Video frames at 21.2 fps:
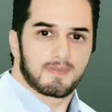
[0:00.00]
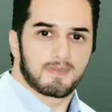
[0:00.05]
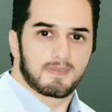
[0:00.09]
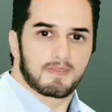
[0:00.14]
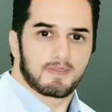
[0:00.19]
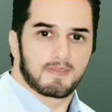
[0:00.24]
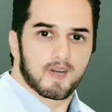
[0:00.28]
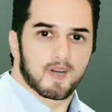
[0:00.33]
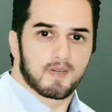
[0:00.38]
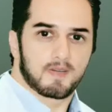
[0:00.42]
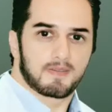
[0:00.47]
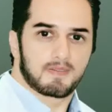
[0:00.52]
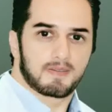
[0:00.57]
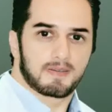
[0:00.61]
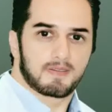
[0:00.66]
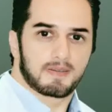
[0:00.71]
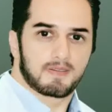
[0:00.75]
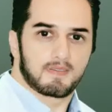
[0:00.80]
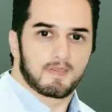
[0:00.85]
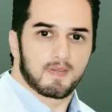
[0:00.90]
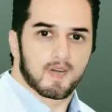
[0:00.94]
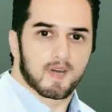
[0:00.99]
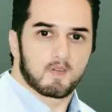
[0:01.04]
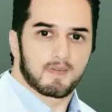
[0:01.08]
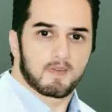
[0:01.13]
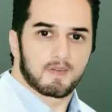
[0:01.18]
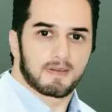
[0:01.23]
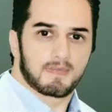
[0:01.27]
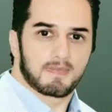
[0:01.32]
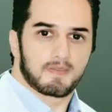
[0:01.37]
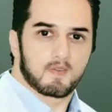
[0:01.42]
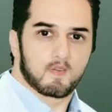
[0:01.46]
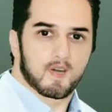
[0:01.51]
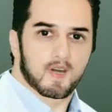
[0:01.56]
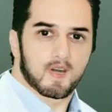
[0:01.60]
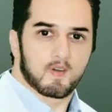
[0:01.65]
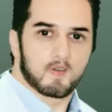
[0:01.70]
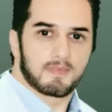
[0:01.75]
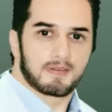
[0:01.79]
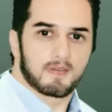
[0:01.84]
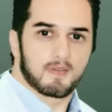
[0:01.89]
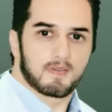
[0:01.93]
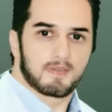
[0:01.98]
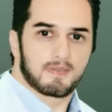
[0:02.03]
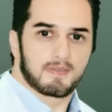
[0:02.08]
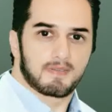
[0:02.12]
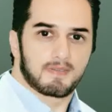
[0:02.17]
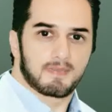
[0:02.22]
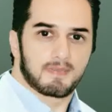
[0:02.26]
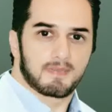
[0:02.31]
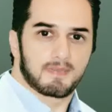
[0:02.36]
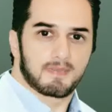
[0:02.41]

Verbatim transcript: I hope you've enjoyed this video edition.